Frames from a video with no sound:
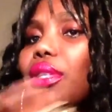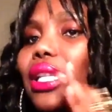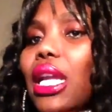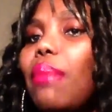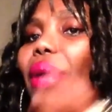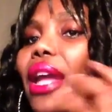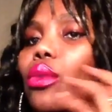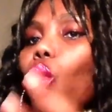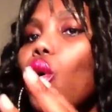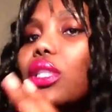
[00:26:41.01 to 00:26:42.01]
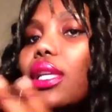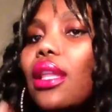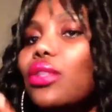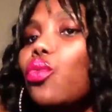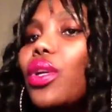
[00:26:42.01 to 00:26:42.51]
Sleep and water,
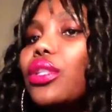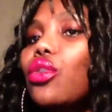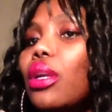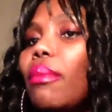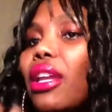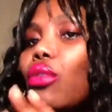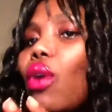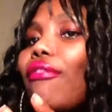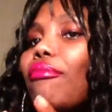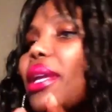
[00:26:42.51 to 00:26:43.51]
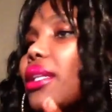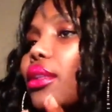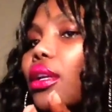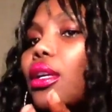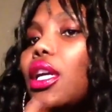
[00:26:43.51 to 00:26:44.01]
that's what's going to make you have milk.